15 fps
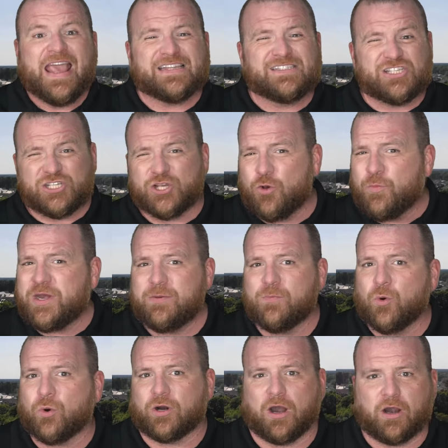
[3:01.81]
and so many
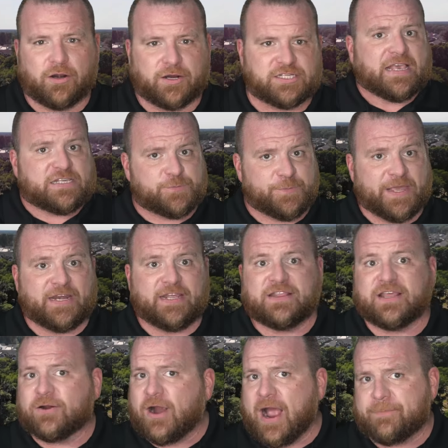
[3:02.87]
more are expanding
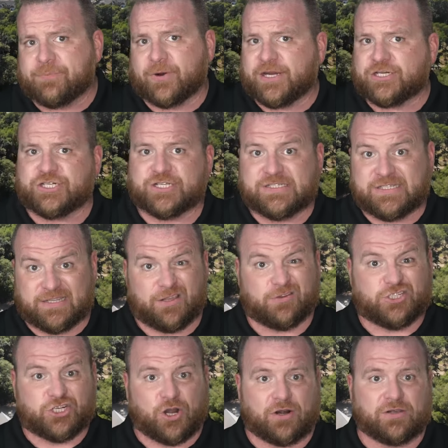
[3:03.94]
their operations in the
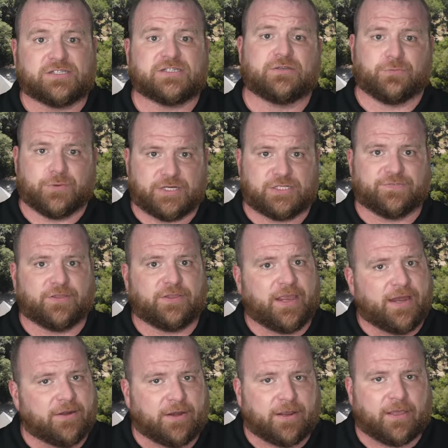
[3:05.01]
Charleston-Ridgeville
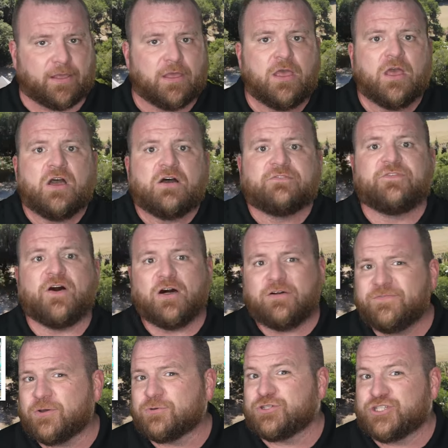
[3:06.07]
area.
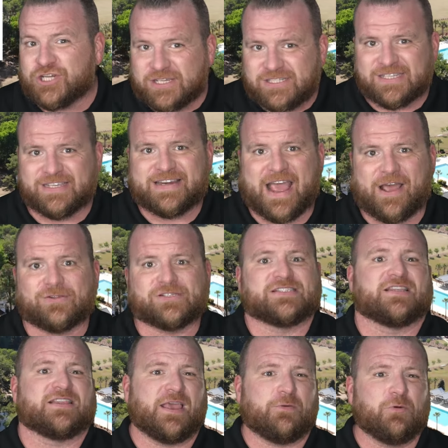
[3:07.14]
Volvo just
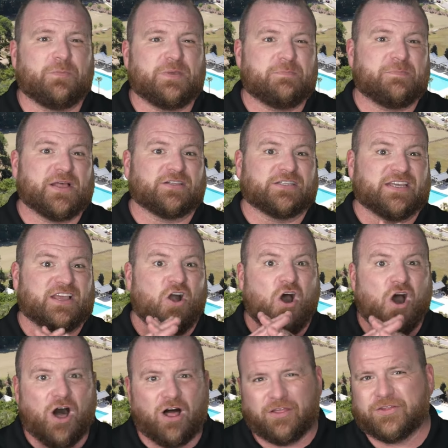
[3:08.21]
announced that they will be building
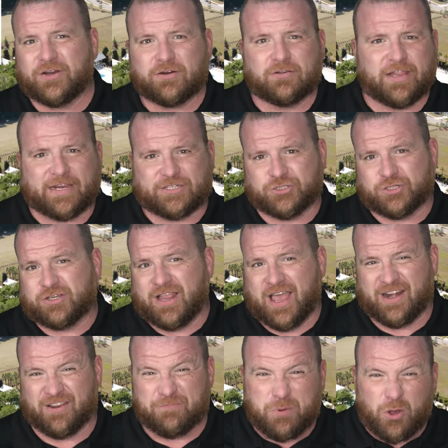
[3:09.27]
all their electric
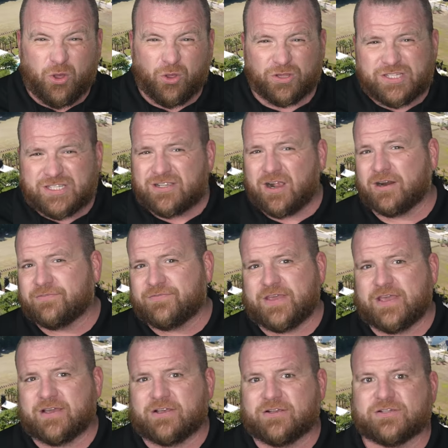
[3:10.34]
line of Polestar
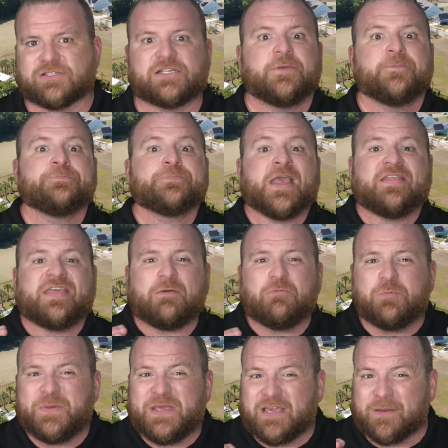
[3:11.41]
vehicles. They
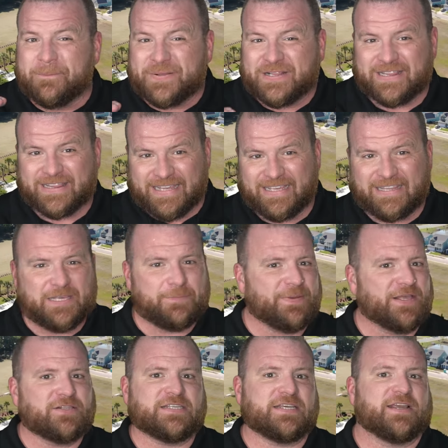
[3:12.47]
will be completely
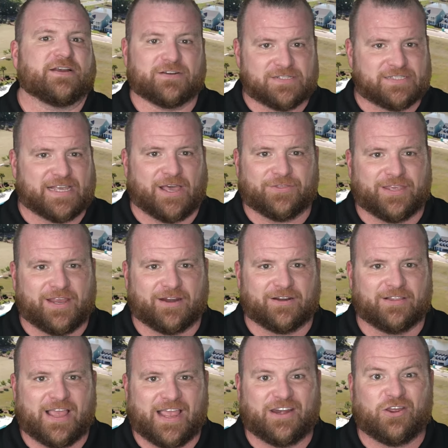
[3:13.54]
built here in South
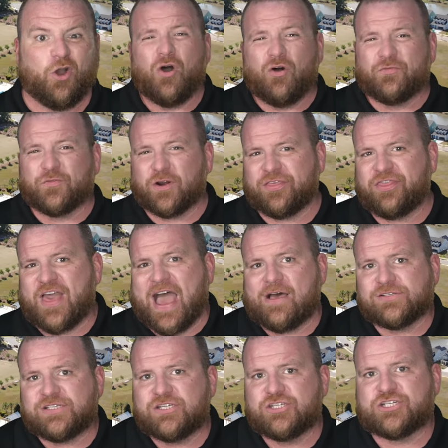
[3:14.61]
Carolina. Over
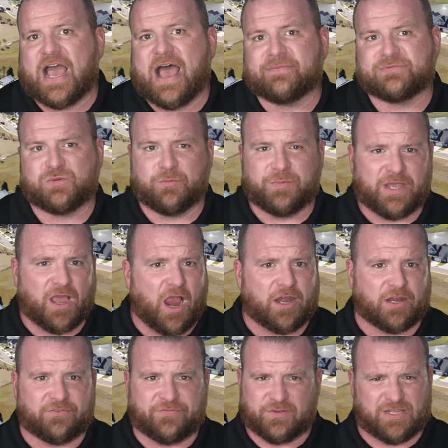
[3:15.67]
1,000 jobs will be
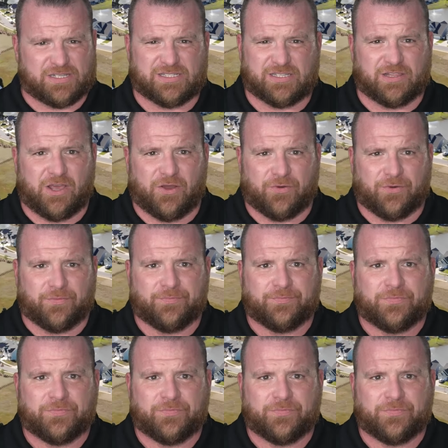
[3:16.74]
hired for this alone.